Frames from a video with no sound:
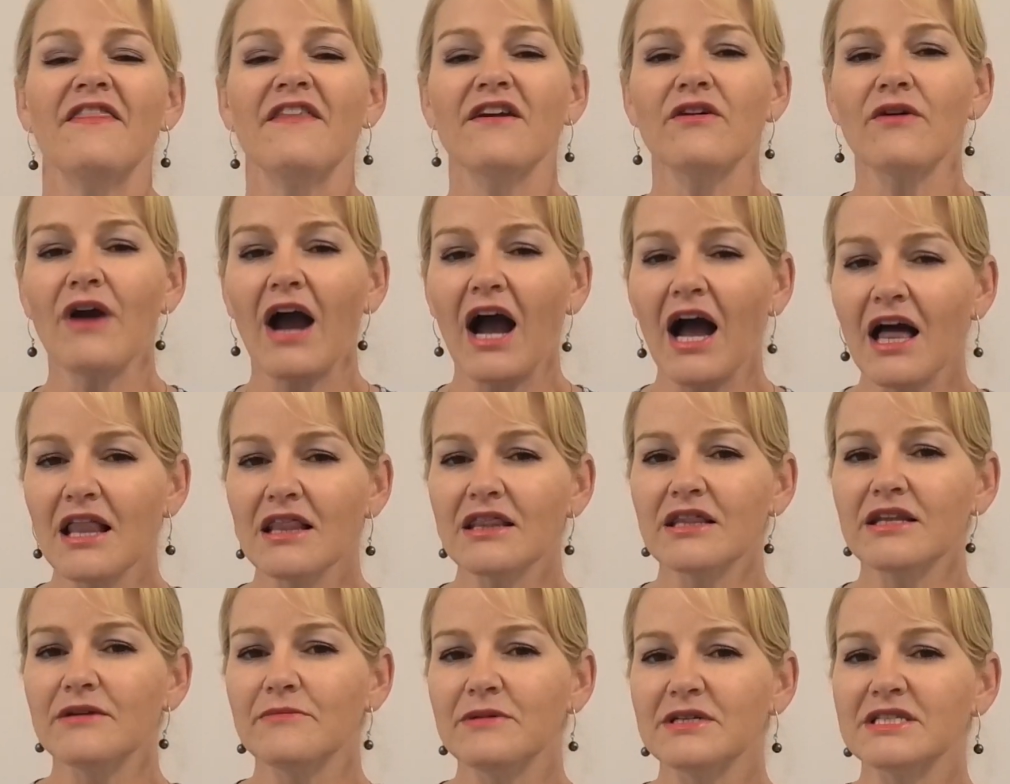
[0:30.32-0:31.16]
There
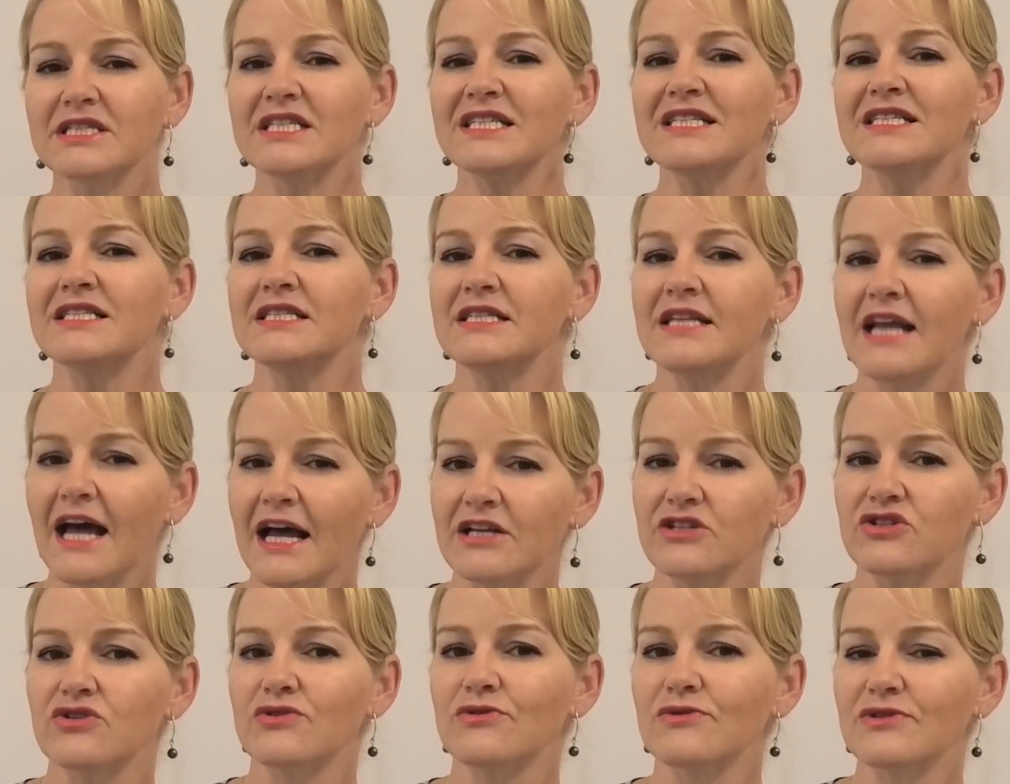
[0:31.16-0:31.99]
are limited
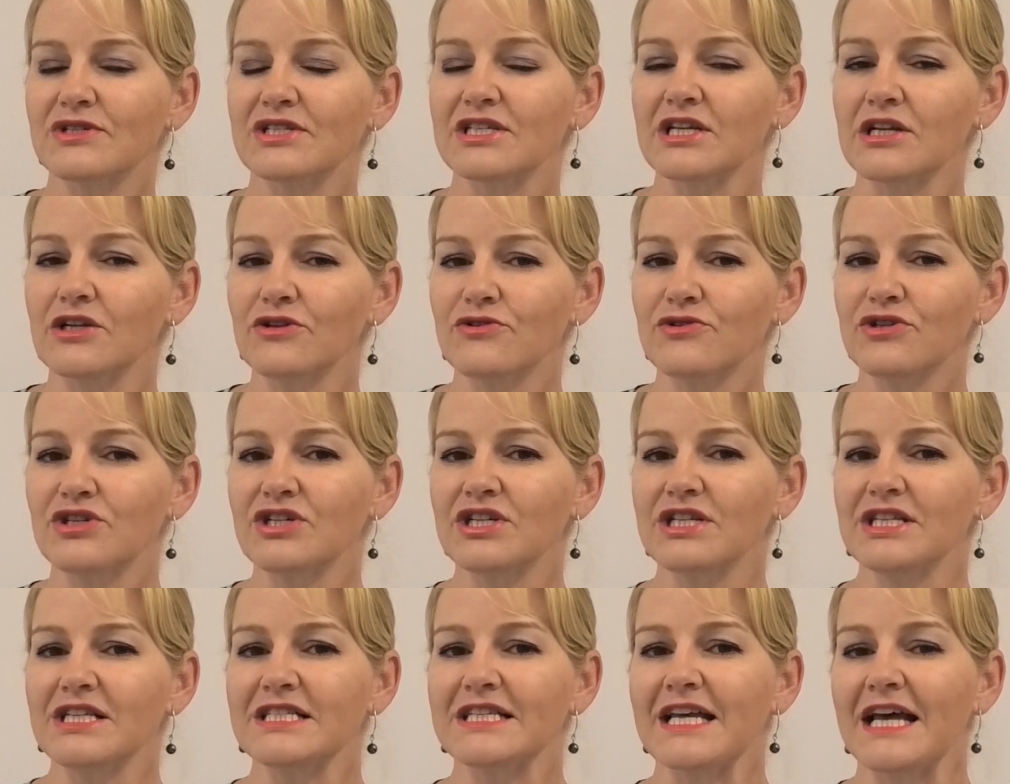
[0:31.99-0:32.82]
natural
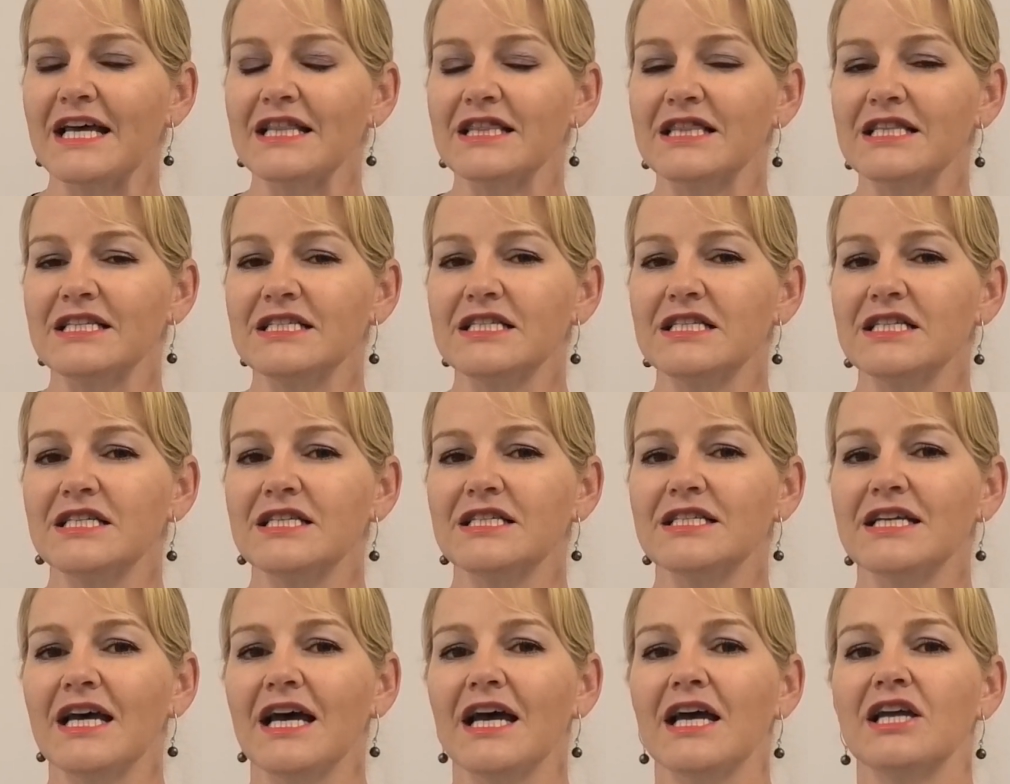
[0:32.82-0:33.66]
solutions at this
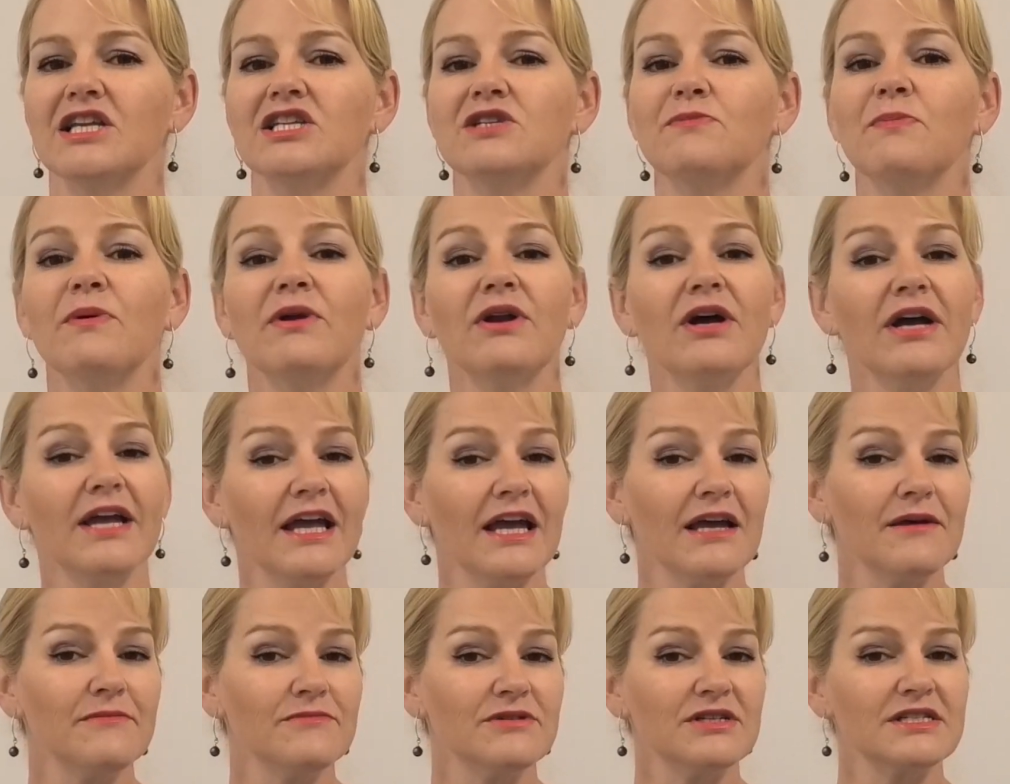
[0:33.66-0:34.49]
stage, but I
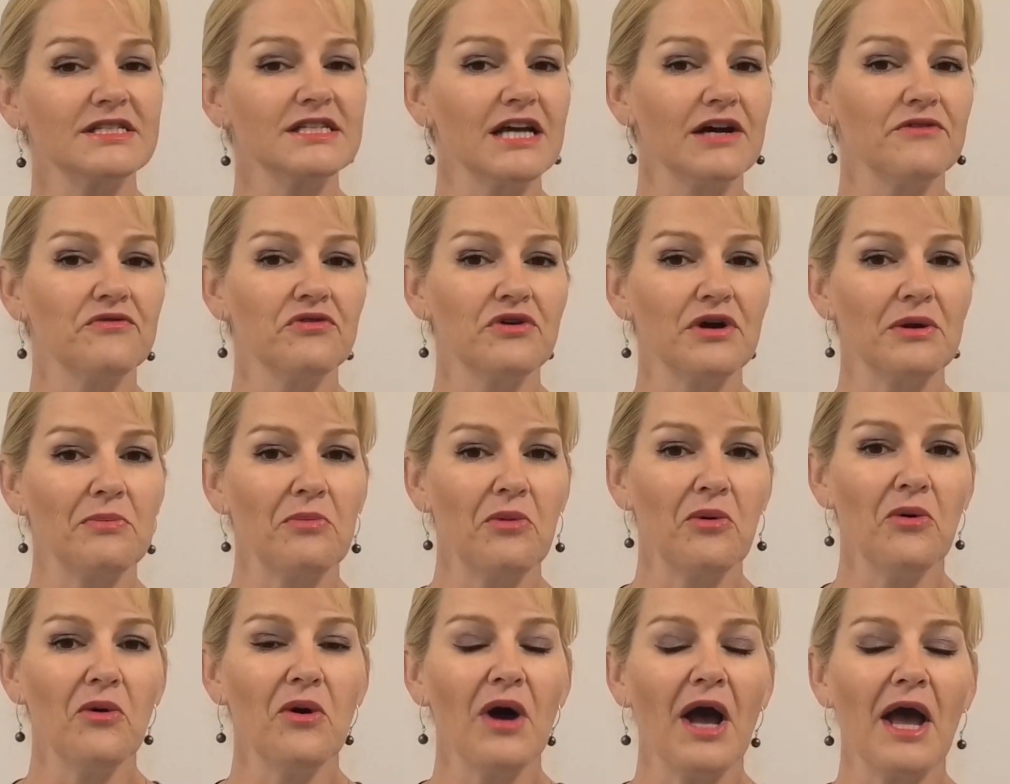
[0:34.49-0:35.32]
am discovering
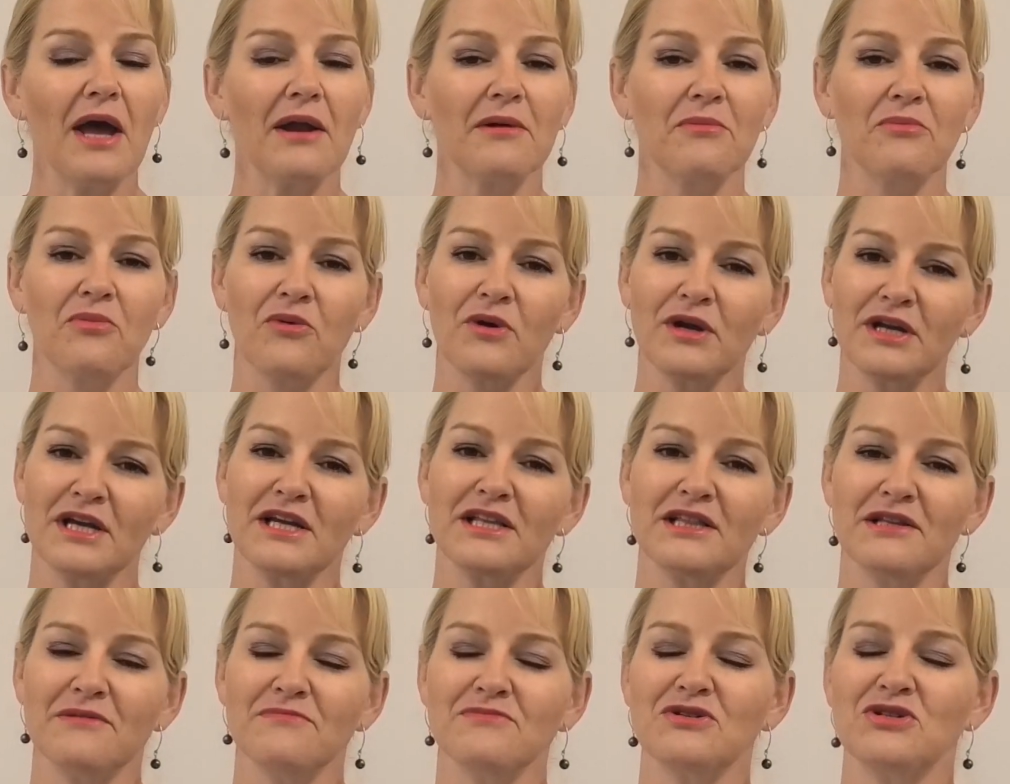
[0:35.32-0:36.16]
more and
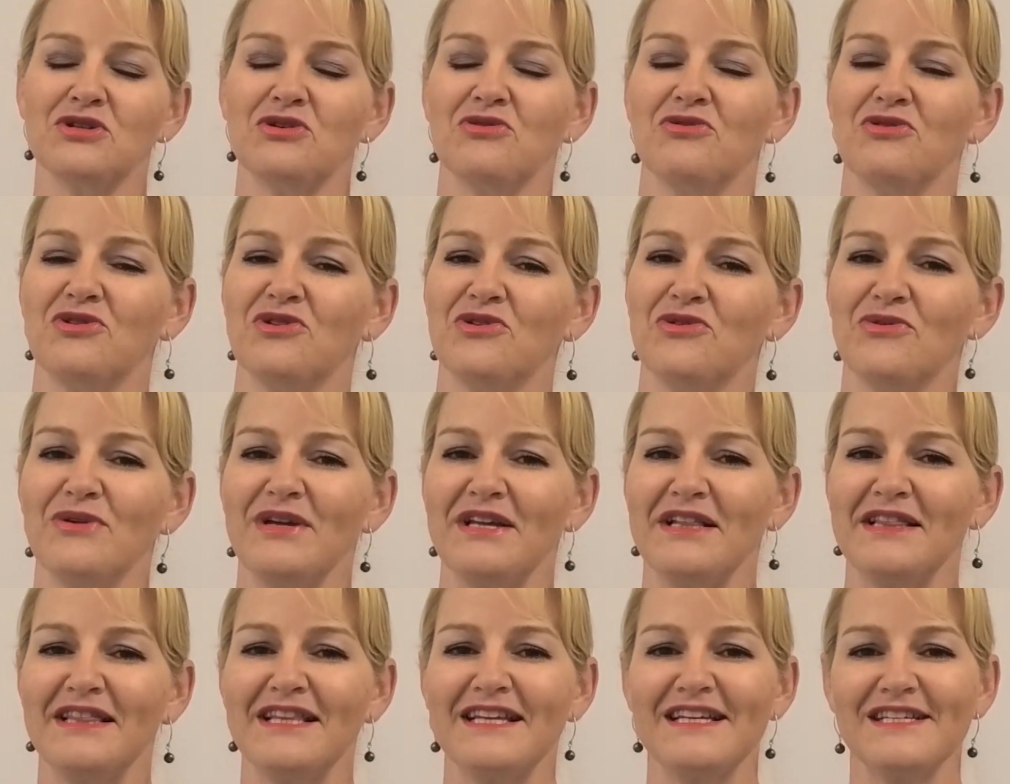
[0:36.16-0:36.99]
bringing them to you
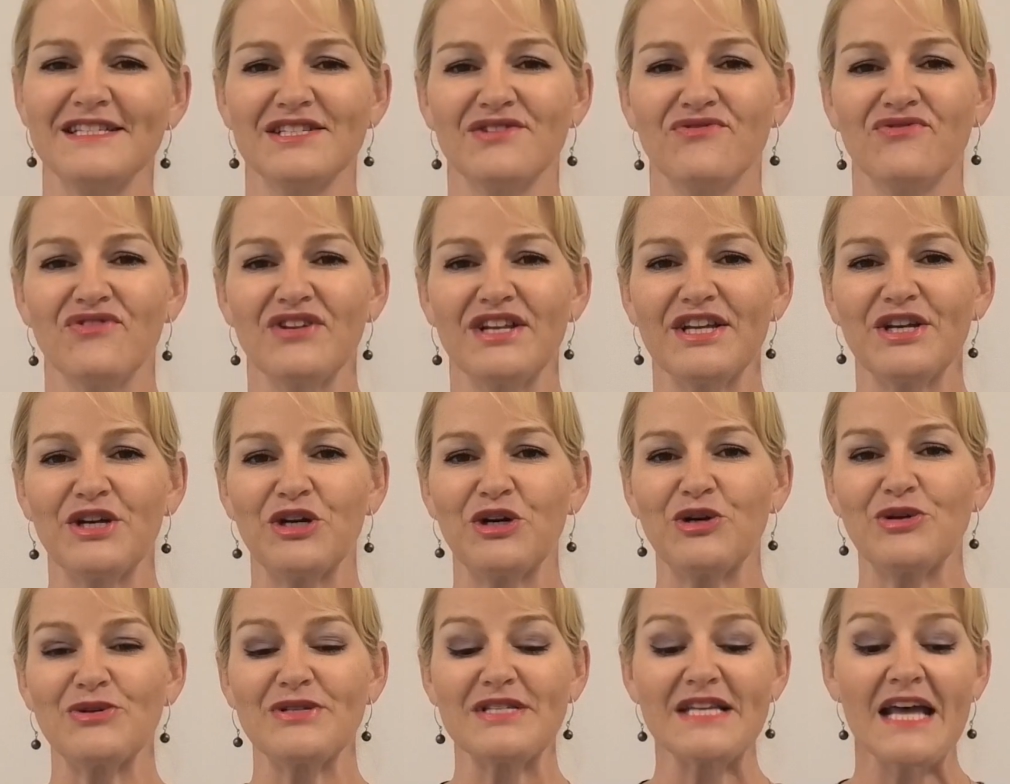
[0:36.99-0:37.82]
in these
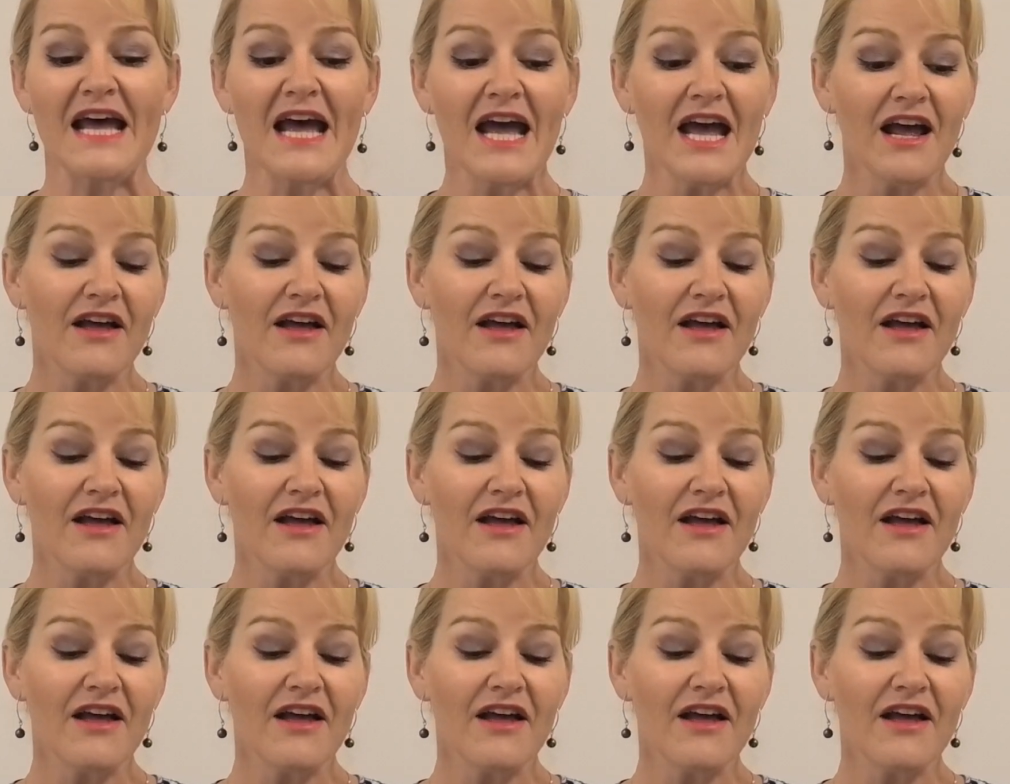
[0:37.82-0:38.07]
videos.